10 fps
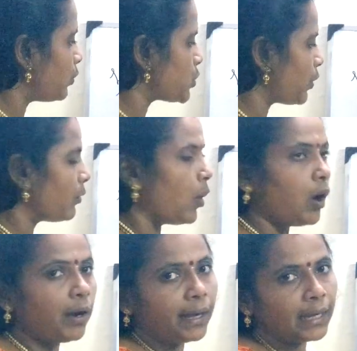which we have
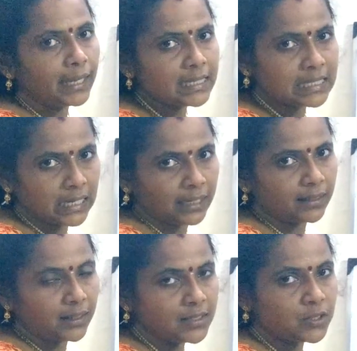already seen,
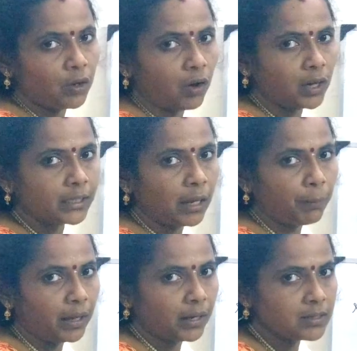that is the rod gap
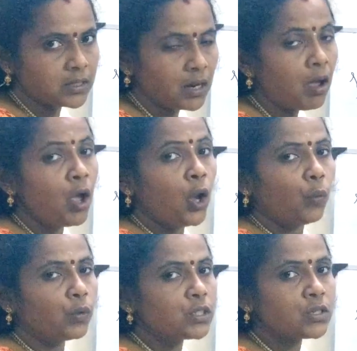arrestor
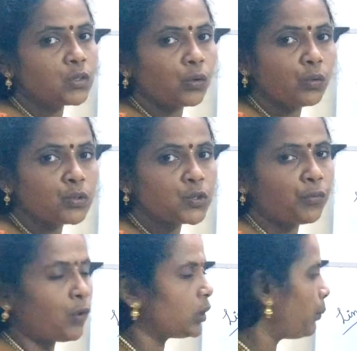which is used for the